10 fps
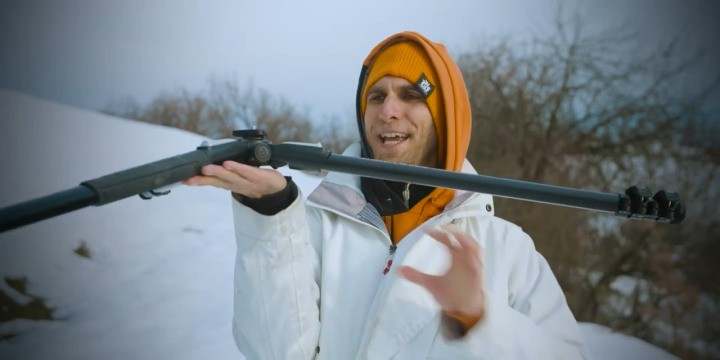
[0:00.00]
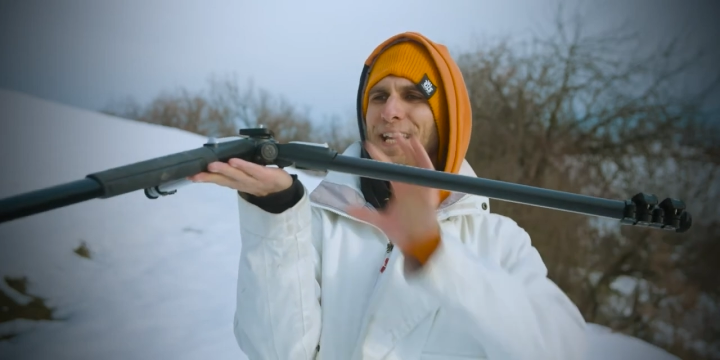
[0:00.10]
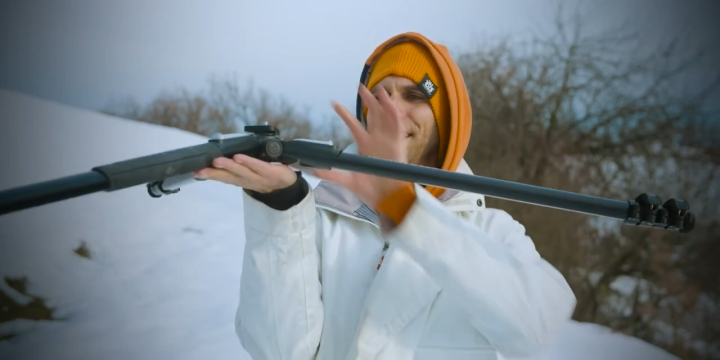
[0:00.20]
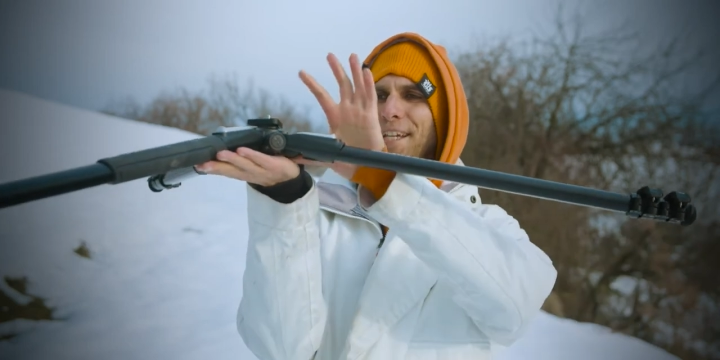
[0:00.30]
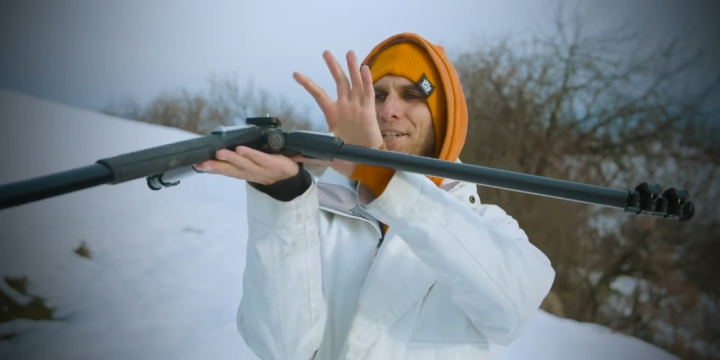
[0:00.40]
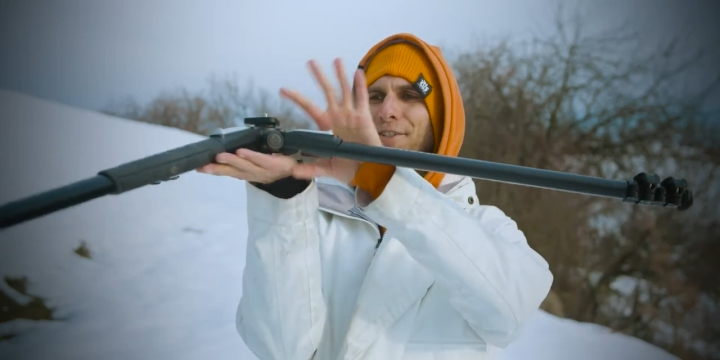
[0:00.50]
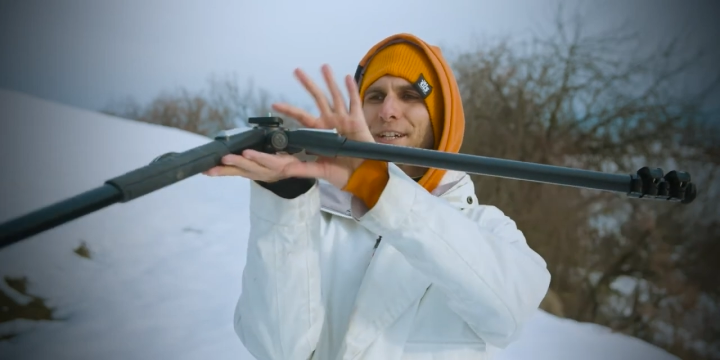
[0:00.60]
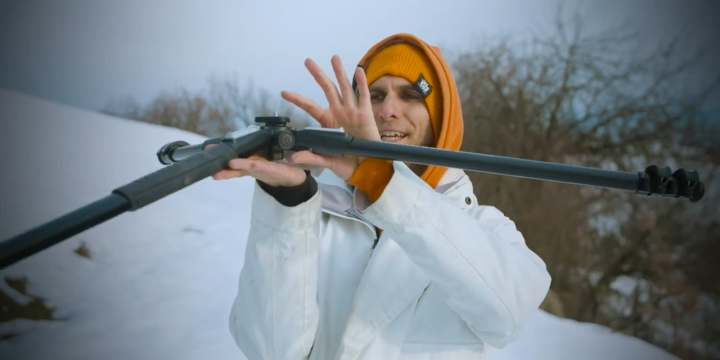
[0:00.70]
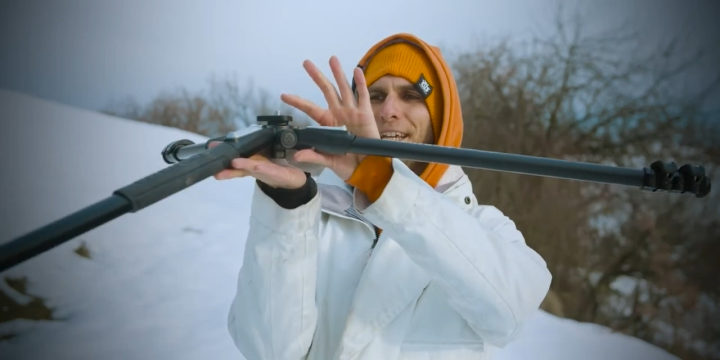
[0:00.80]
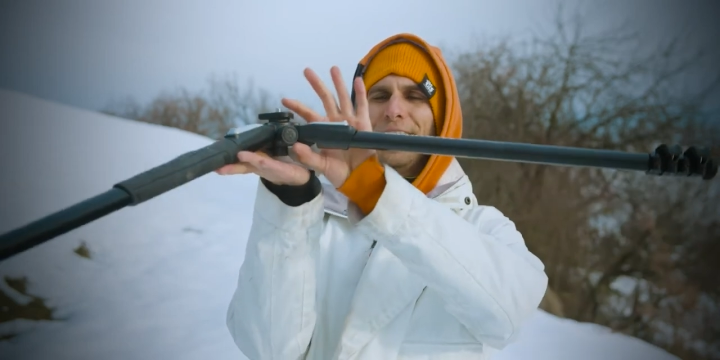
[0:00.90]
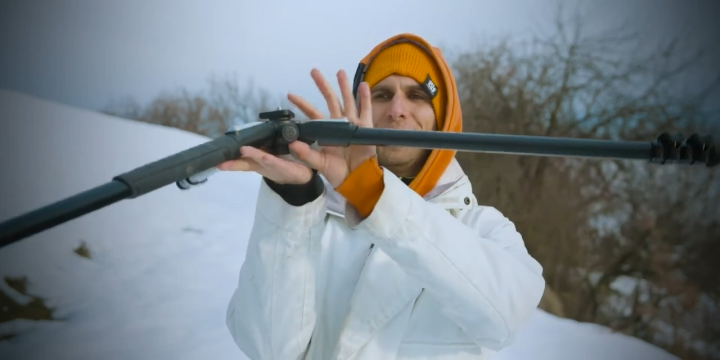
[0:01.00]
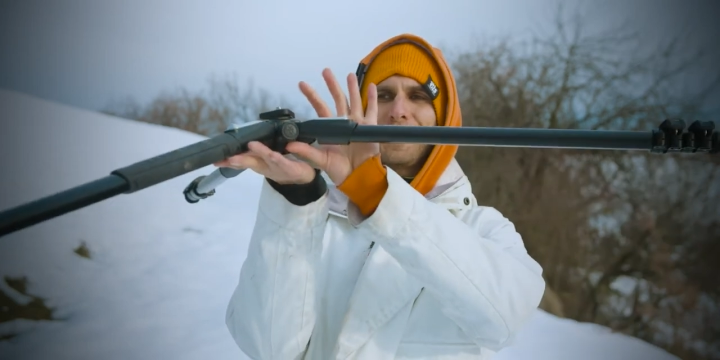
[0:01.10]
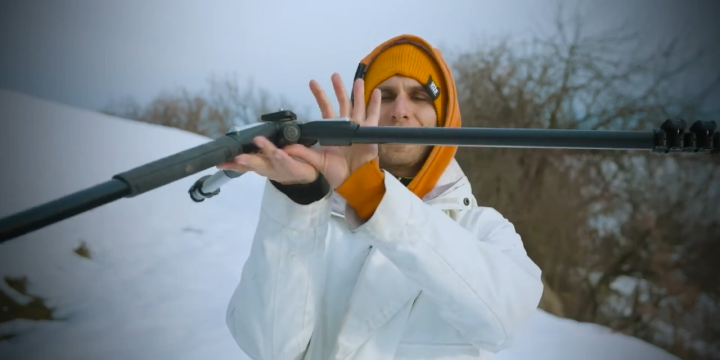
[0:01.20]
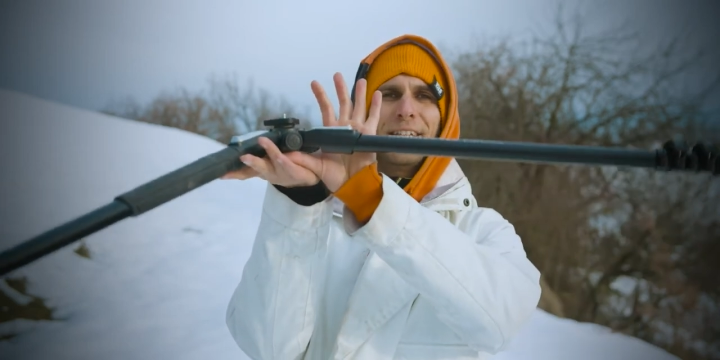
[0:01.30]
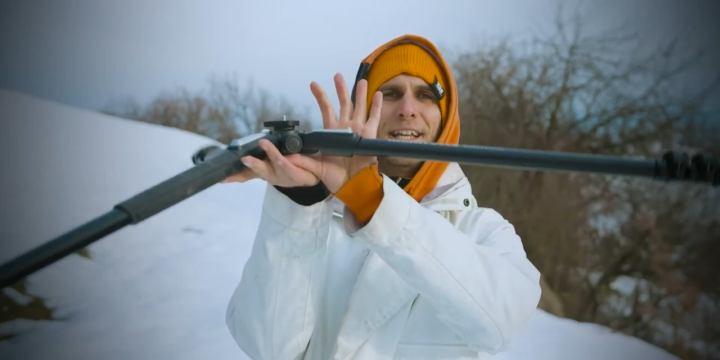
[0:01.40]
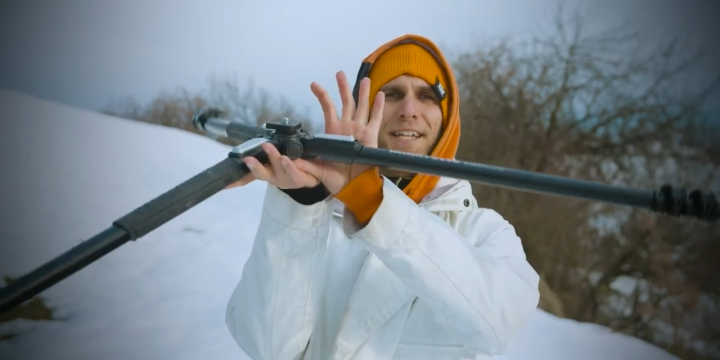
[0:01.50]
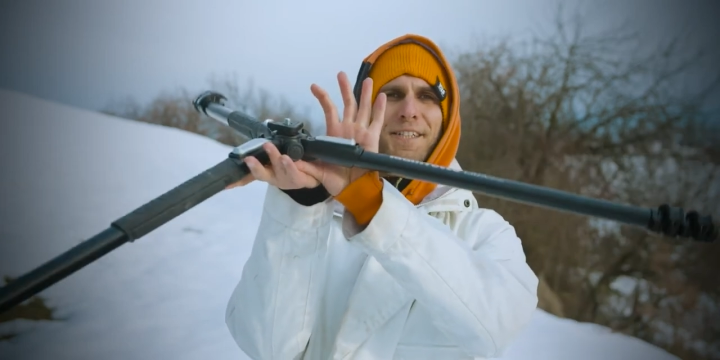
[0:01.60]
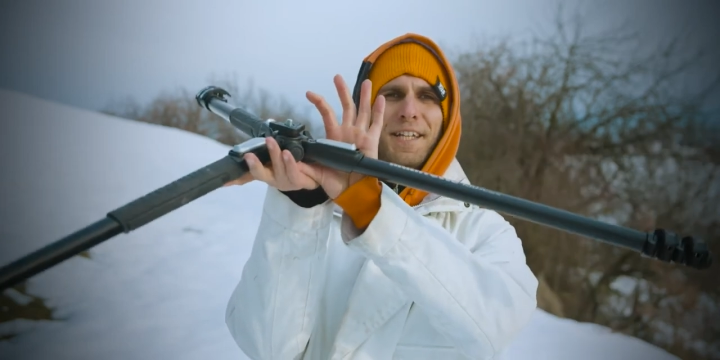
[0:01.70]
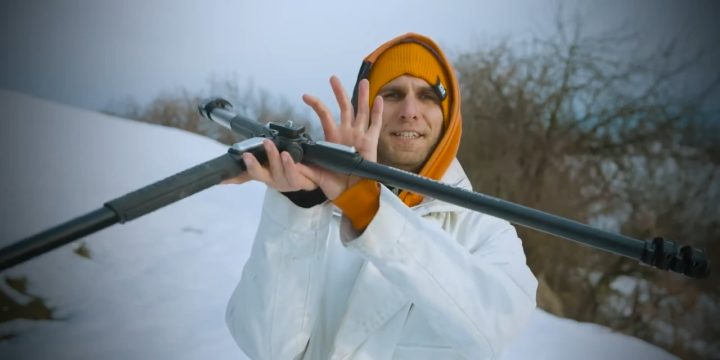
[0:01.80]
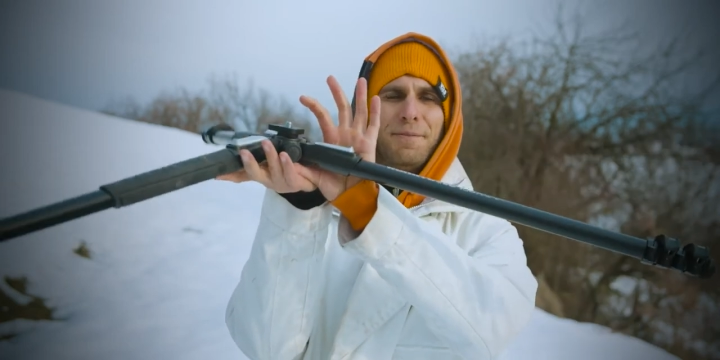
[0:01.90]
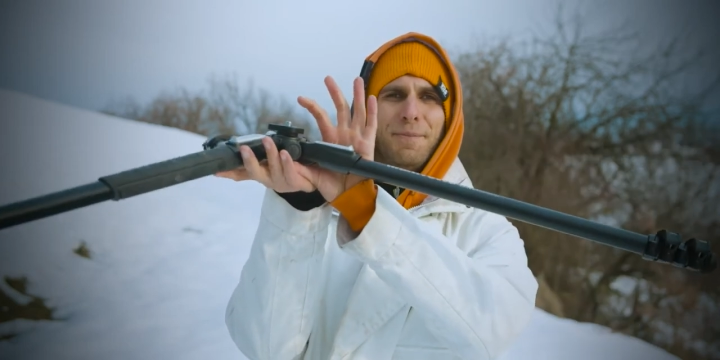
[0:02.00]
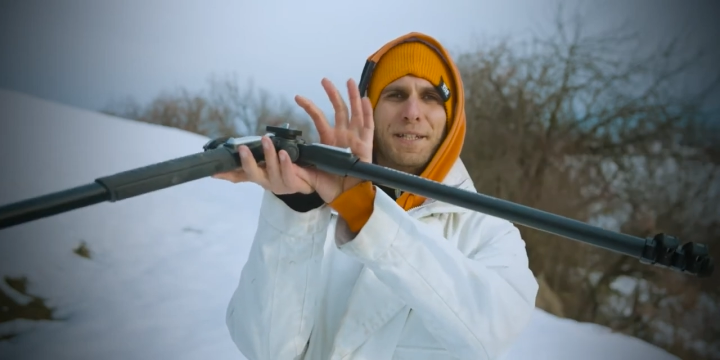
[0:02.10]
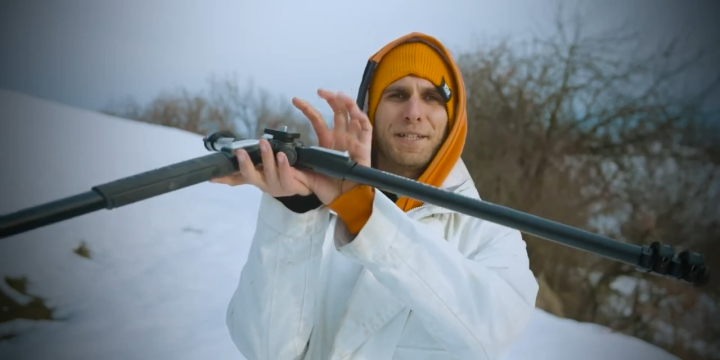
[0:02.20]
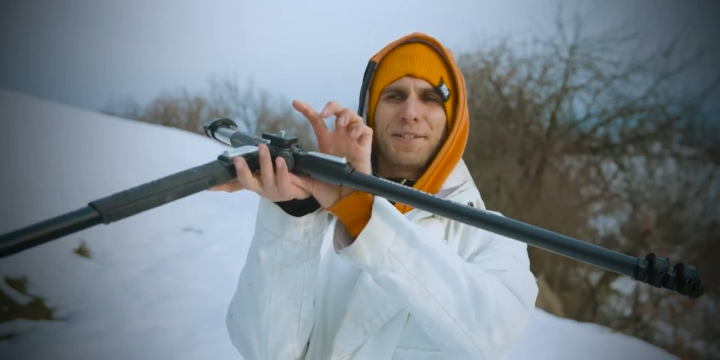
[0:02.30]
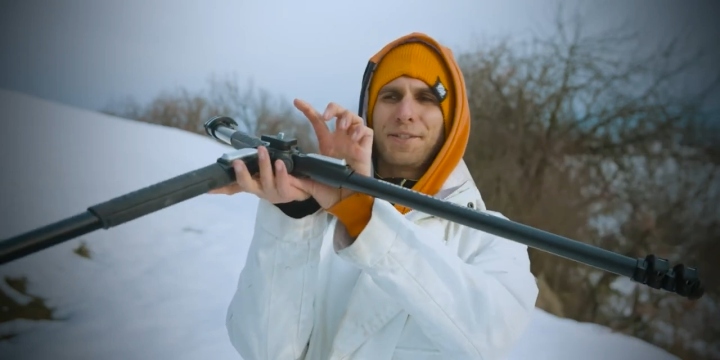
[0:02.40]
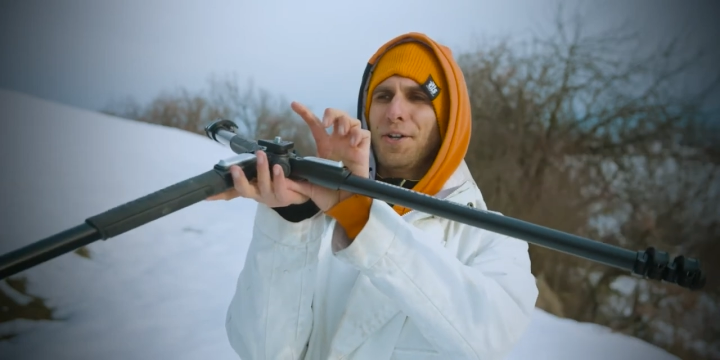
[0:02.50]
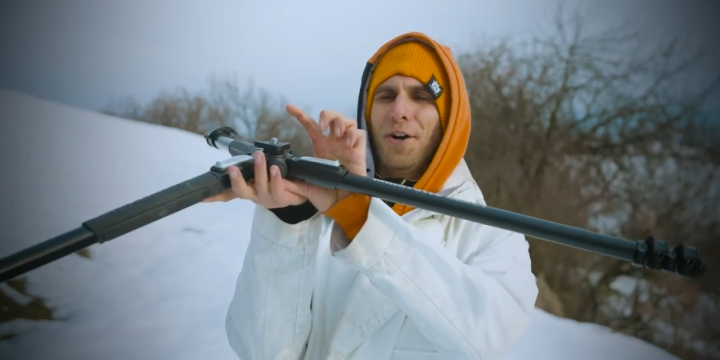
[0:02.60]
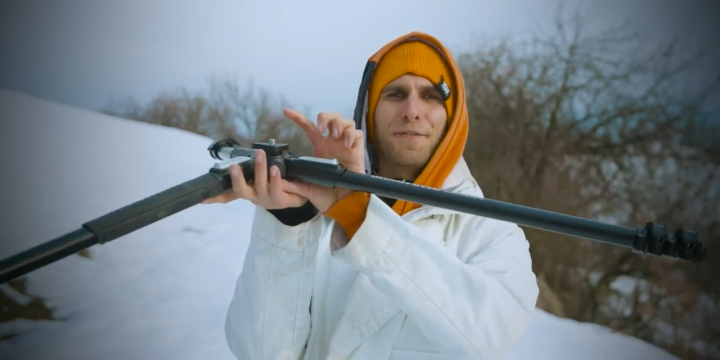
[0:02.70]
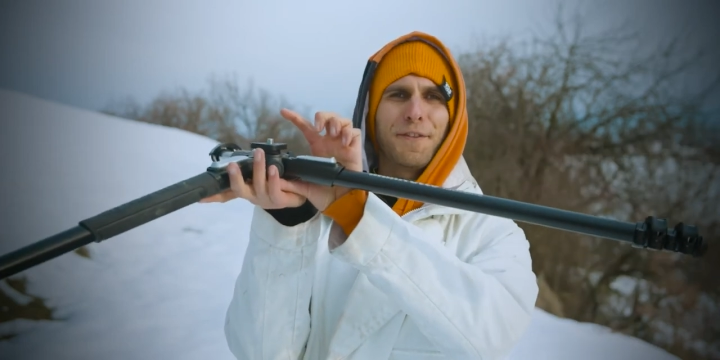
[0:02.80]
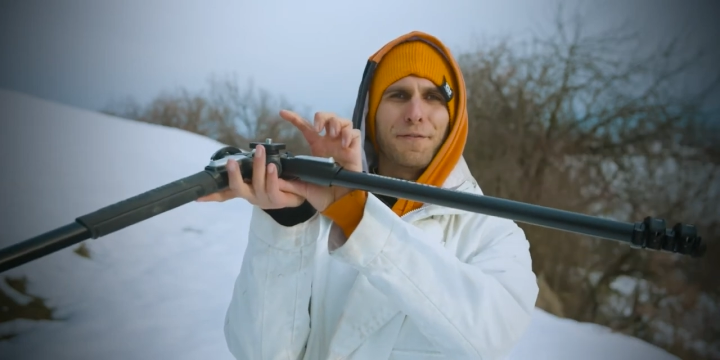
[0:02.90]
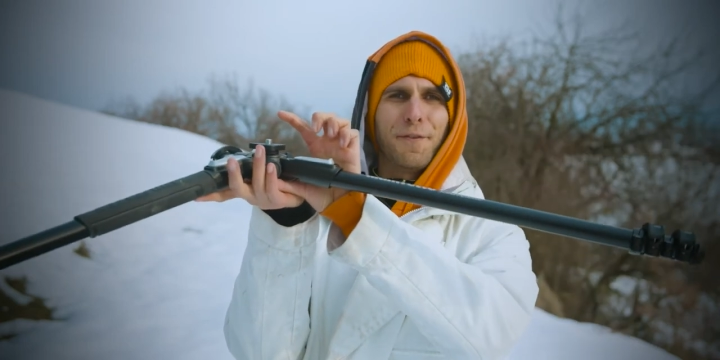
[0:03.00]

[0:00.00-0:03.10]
and literally is 9 centimeters off the